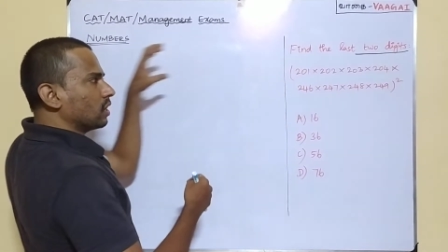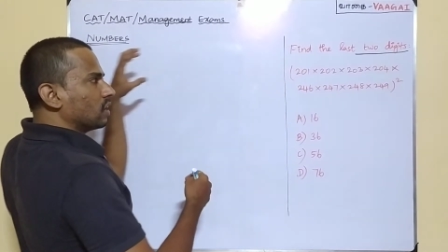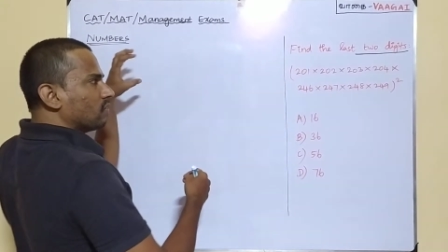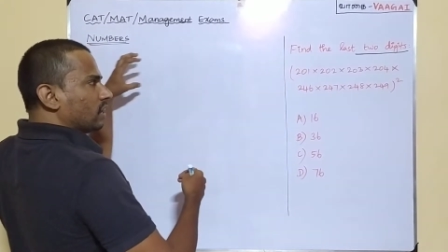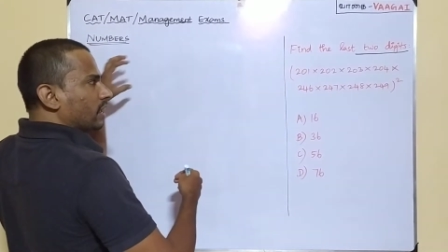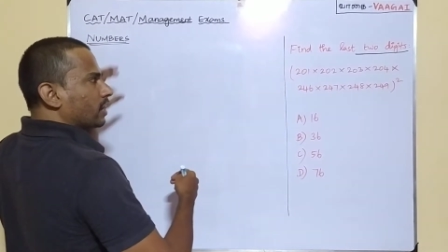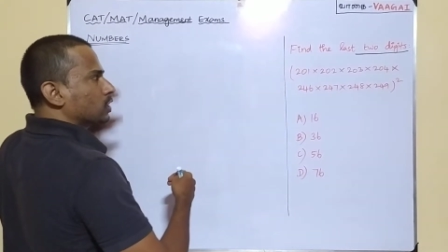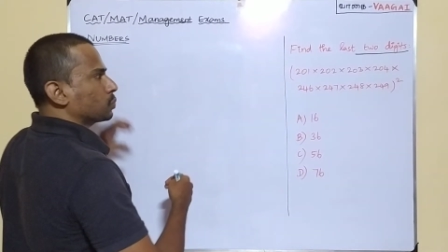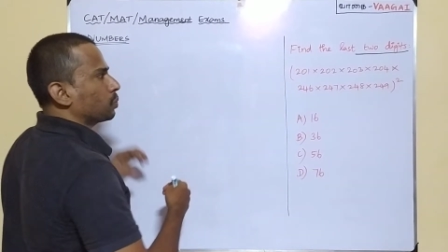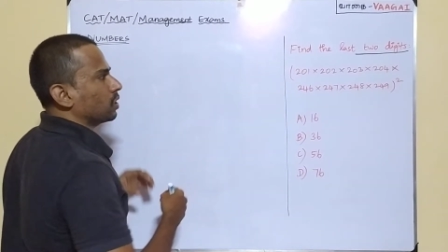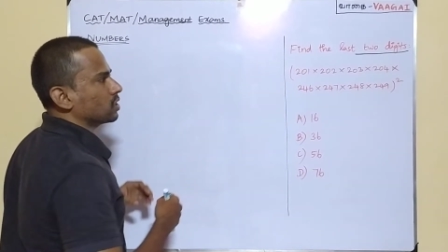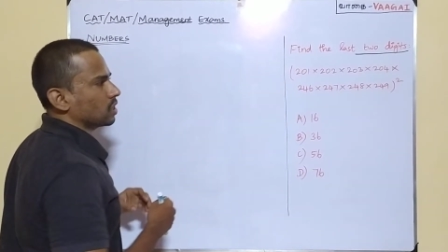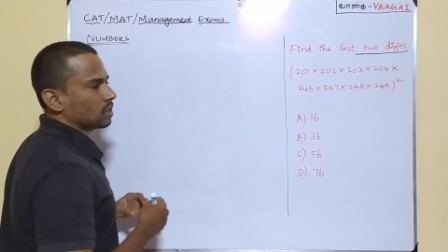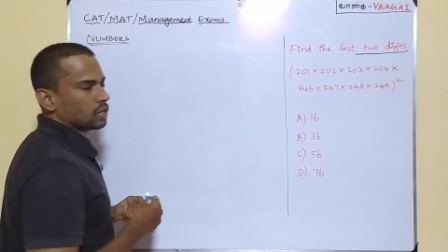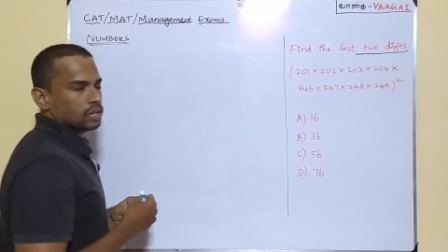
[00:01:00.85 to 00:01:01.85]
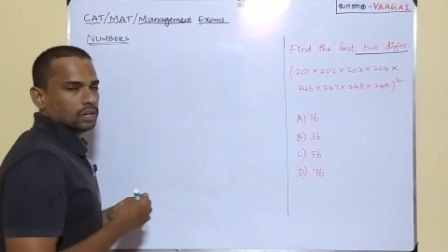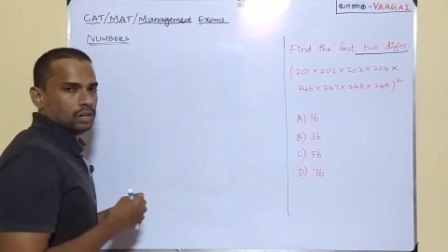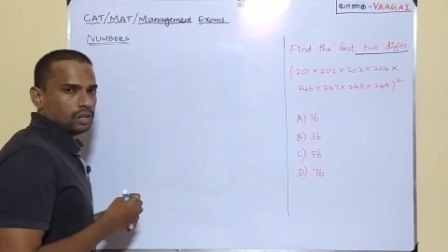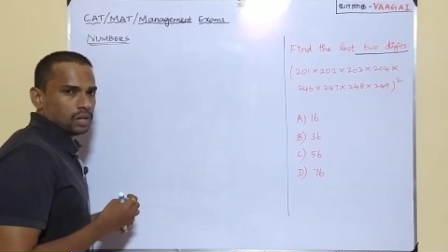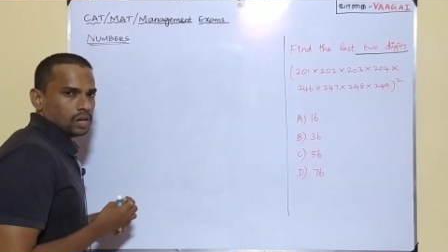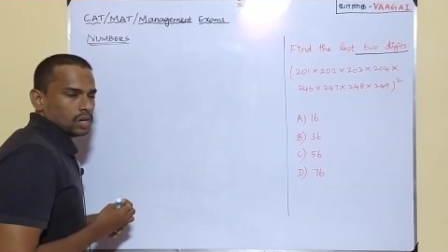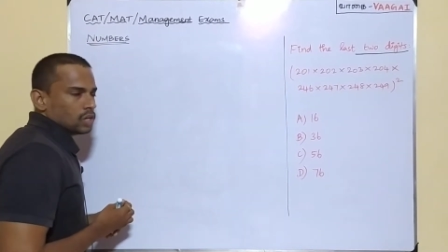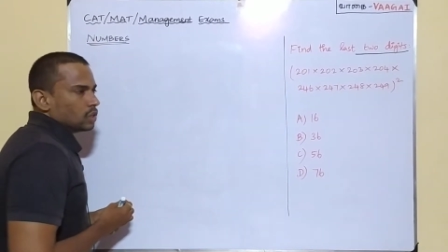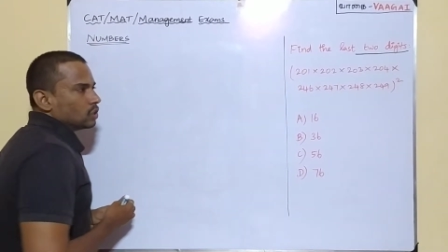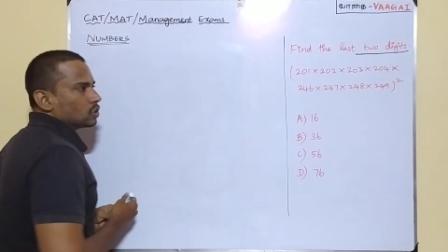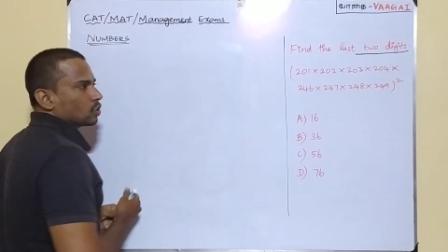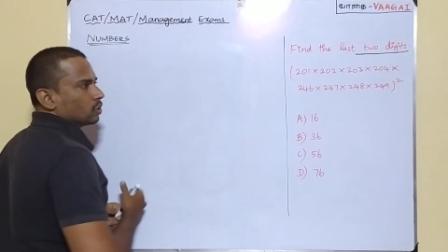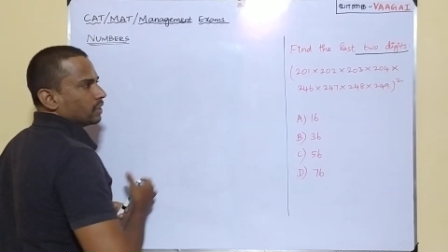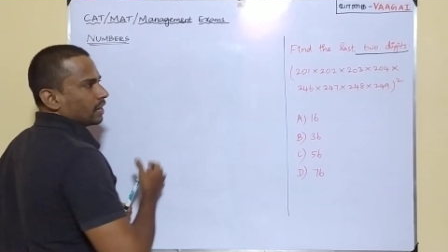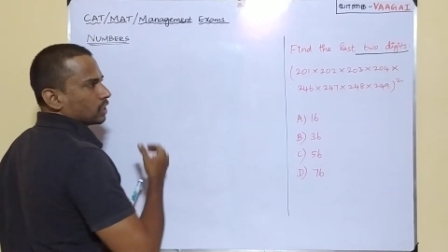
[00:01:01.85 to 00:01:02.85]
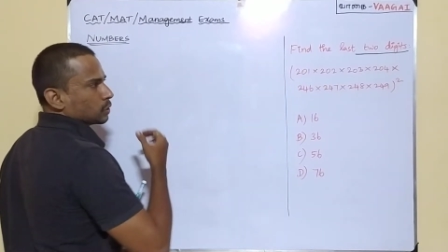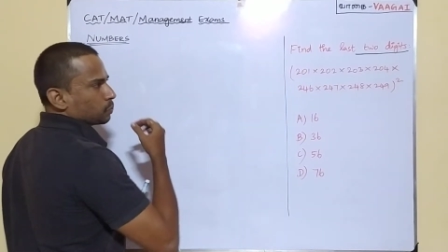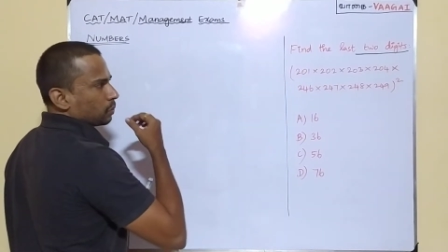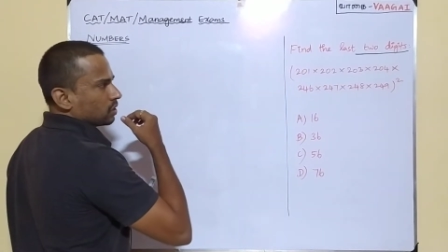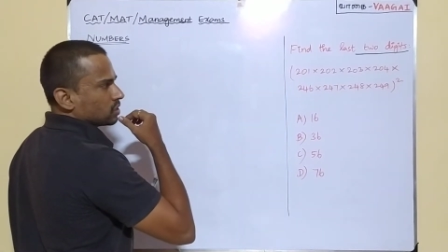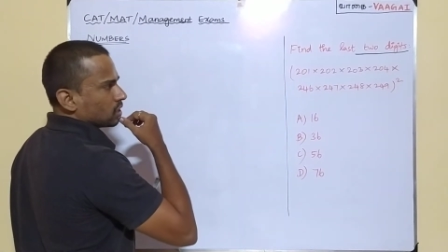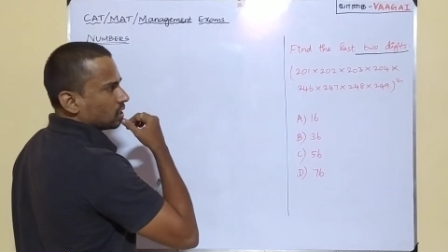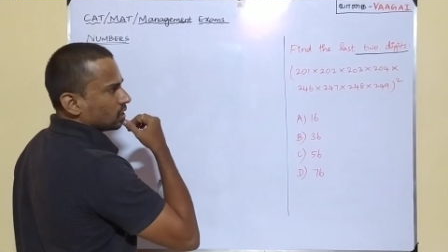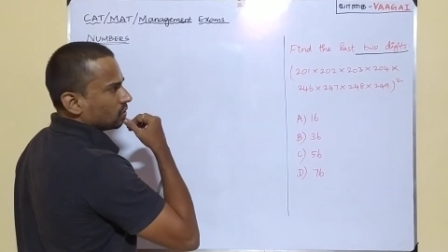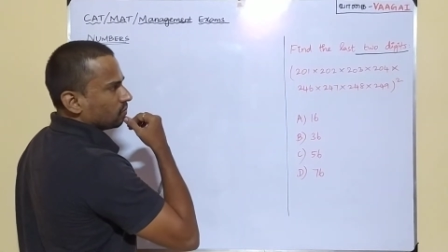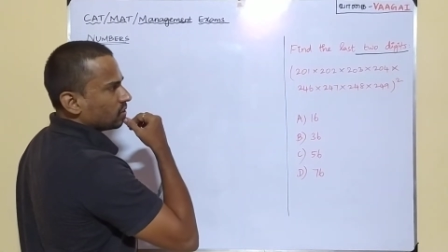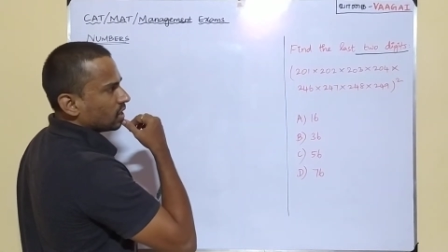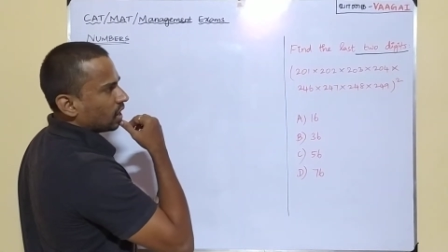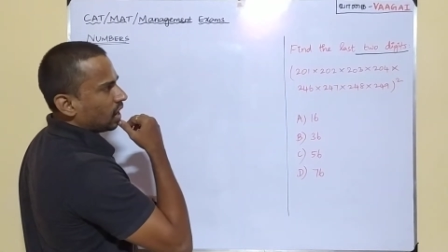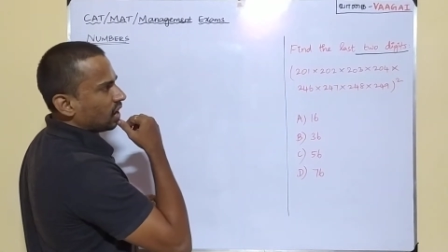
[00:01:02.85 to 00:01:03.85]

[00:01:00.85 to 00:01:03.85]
given expression here. So the expression we